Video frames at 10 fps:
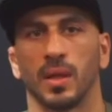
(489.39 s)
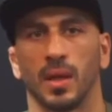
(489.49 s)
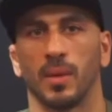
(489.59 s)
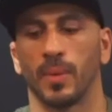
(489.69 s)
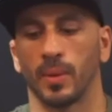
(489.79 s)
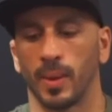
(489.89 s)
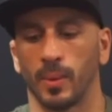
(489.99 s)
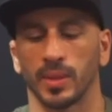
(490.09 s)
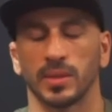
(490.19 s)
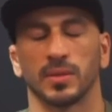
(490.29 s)
My
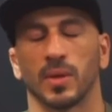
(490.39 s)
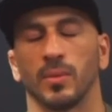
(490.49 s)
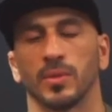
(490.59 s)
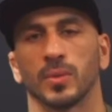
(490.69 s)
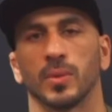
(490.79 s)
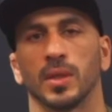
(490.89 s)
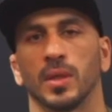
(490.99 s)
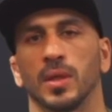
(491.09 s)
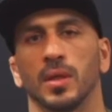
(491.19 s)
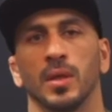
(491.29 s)
wrestling scrambles are really
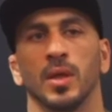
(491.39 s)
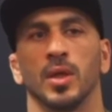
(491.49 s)
good.